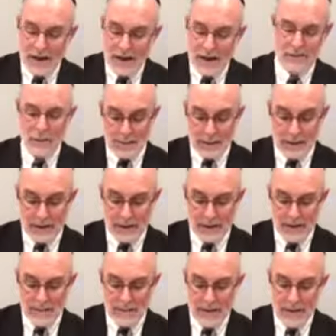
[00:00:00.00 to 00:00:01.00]

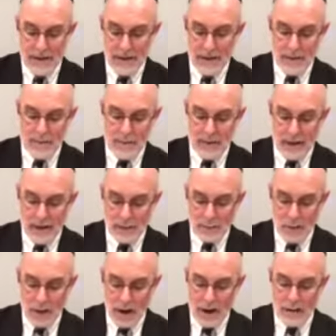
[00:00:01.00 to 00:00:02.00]
completely because
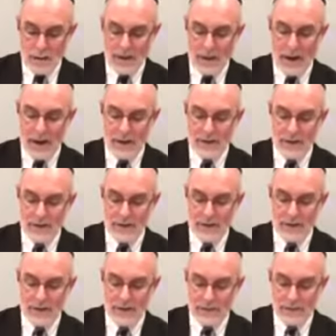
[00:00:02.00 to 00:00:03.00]
why we entered into the